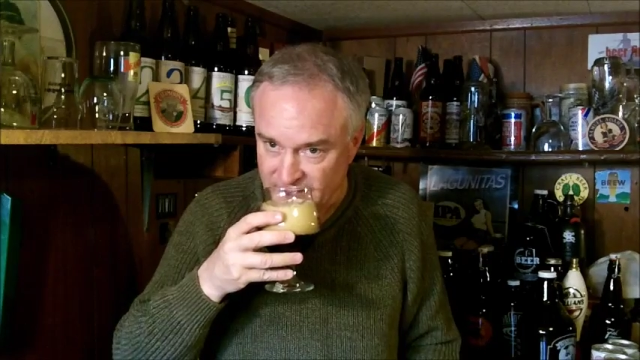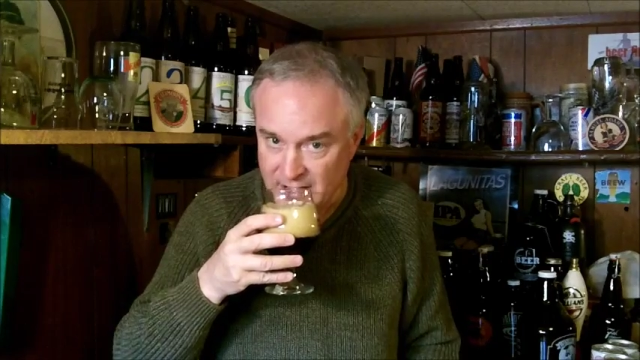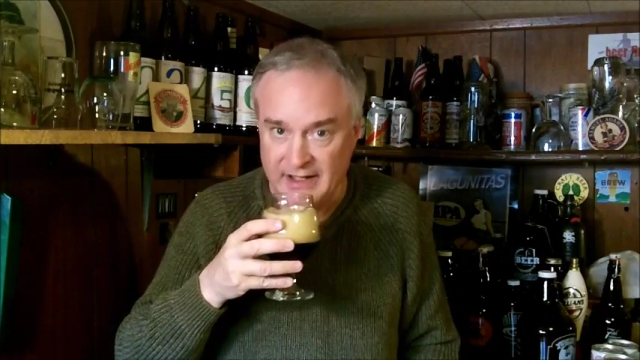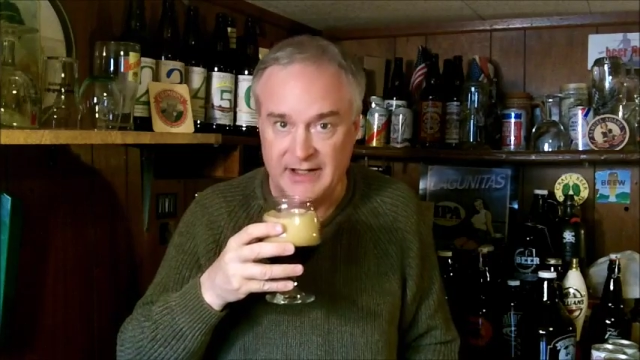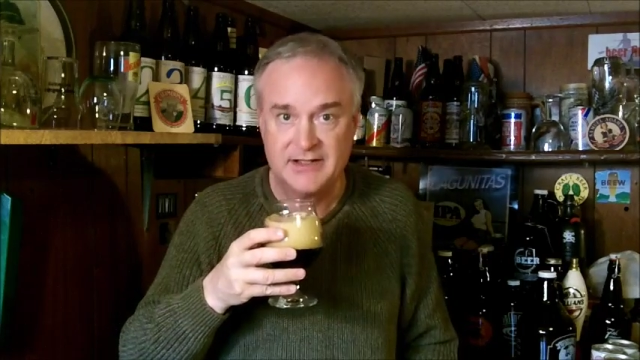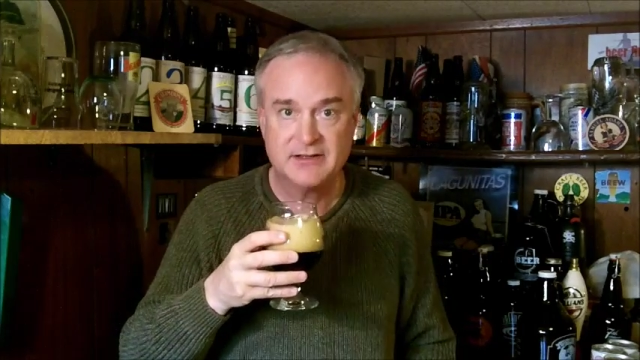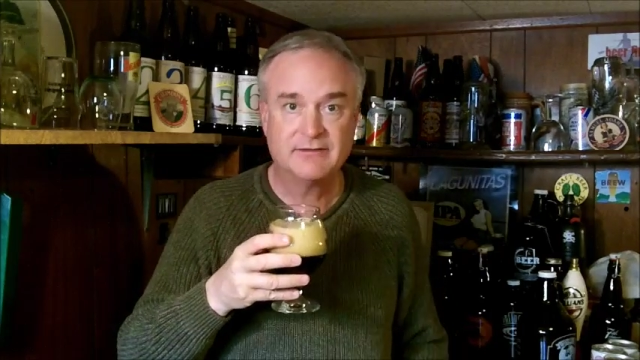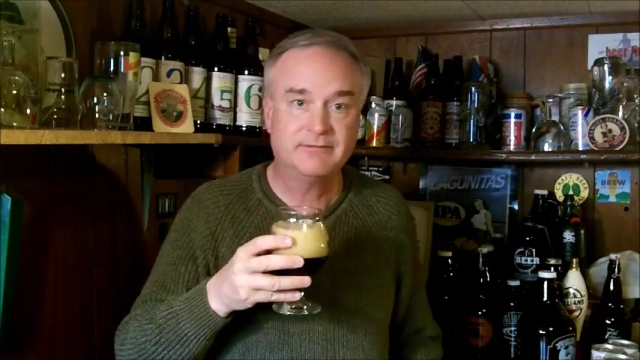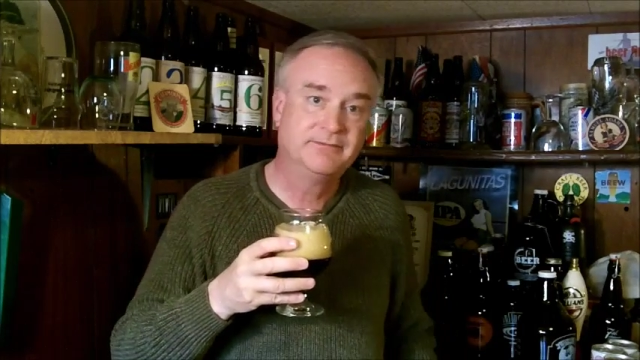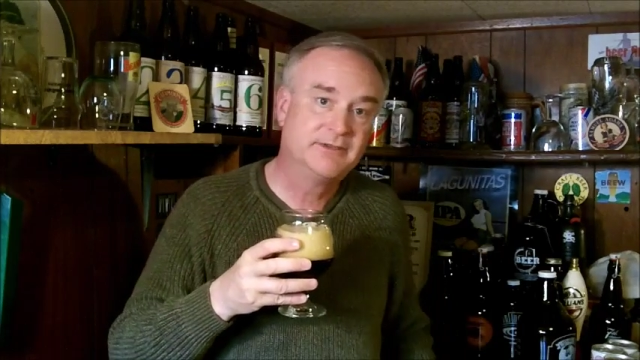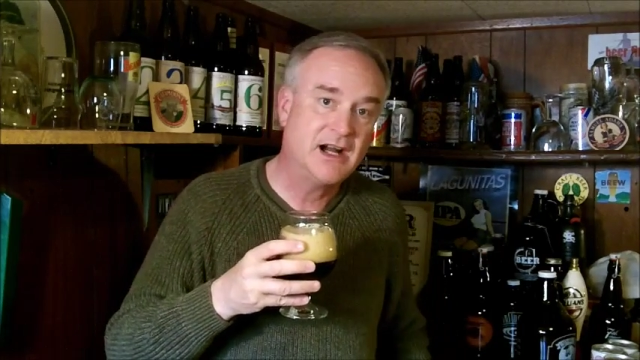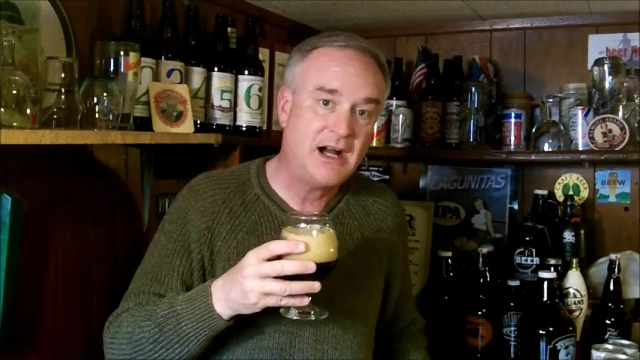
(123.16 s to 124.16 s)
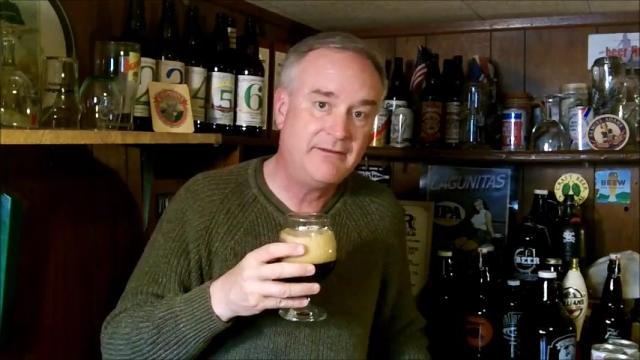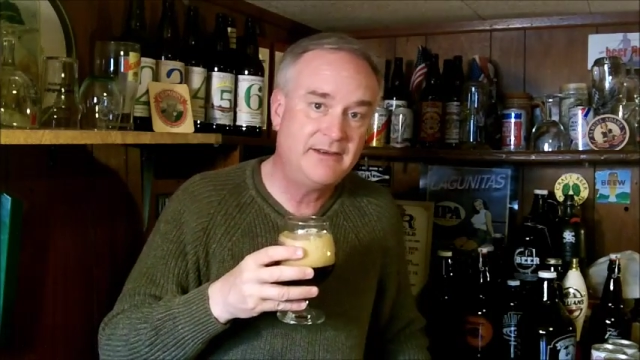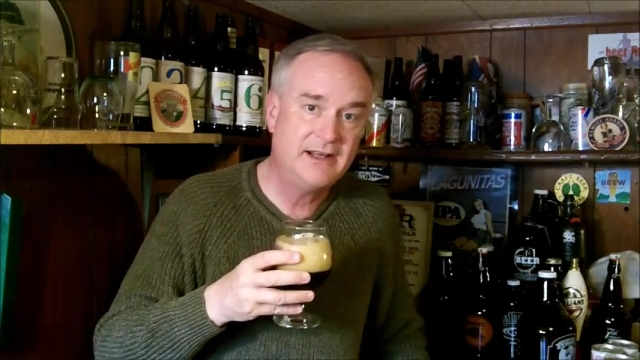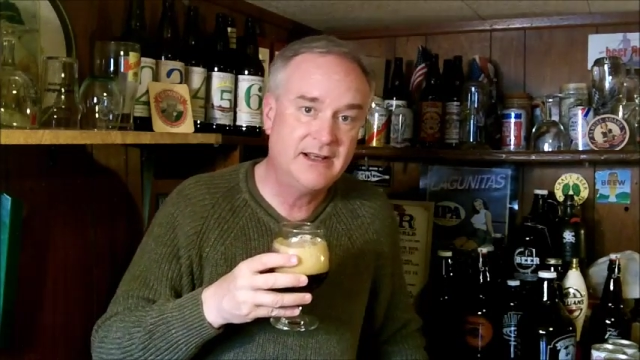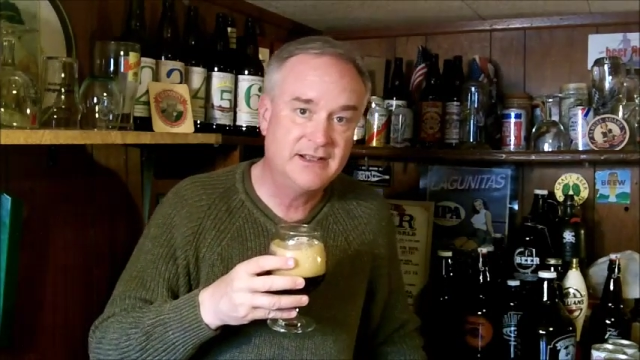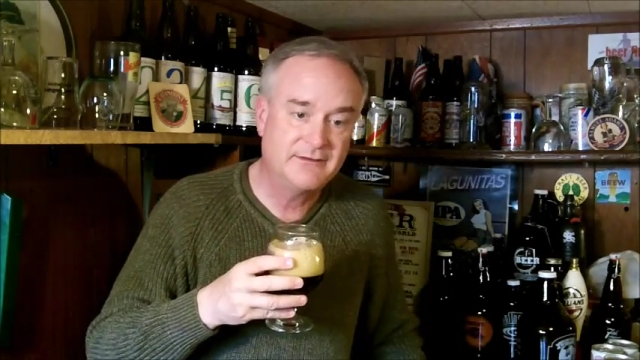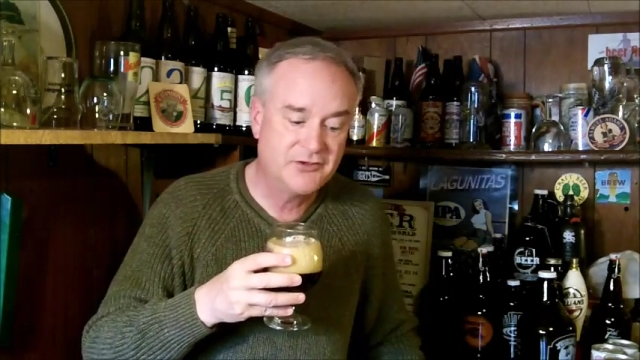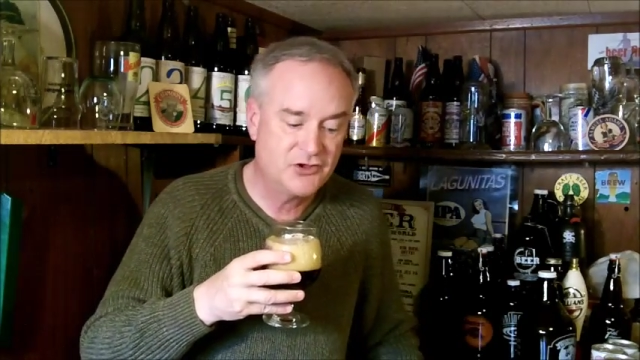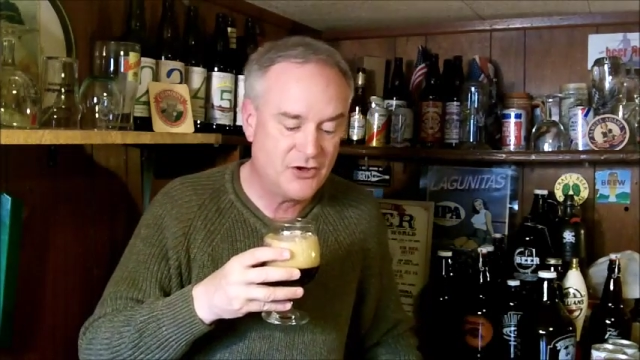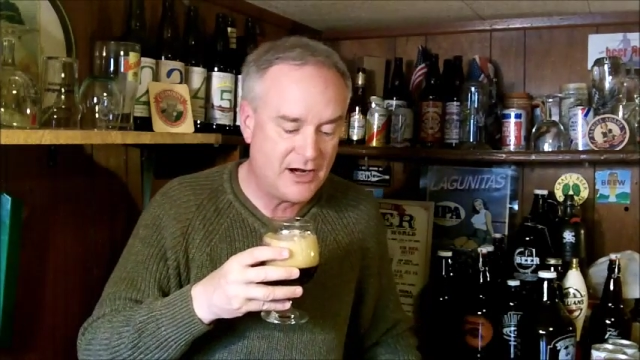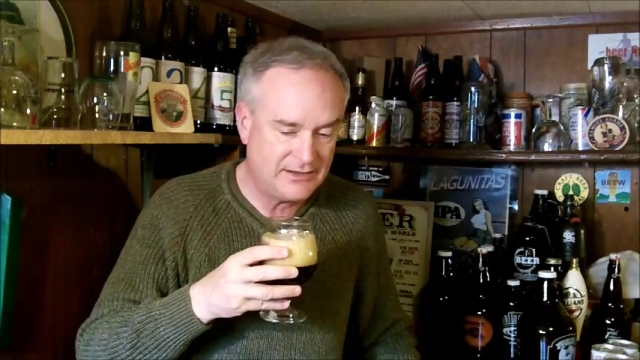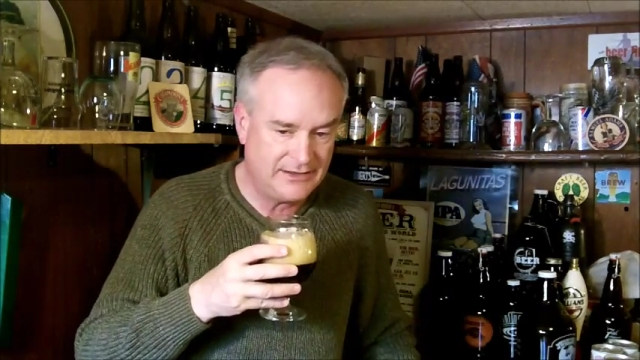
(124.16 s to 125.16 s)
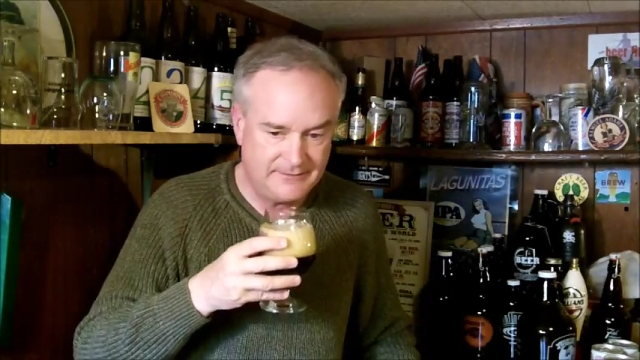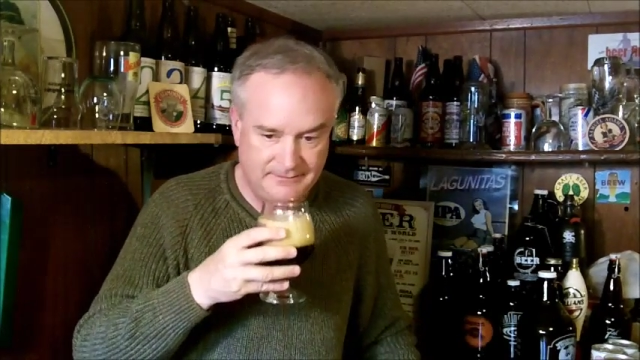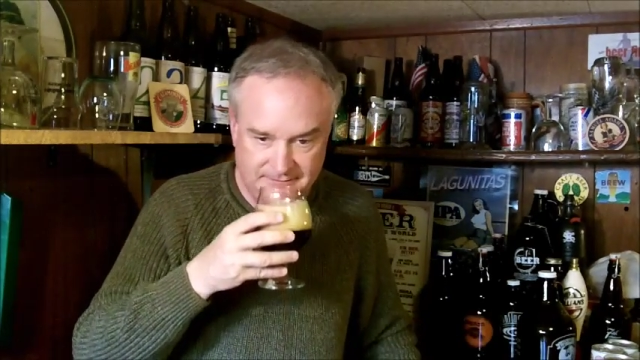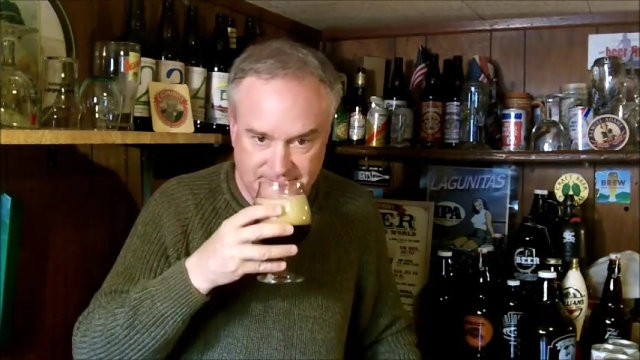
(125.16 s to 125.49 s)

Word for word: a hint of coffee, a hint of chocolate,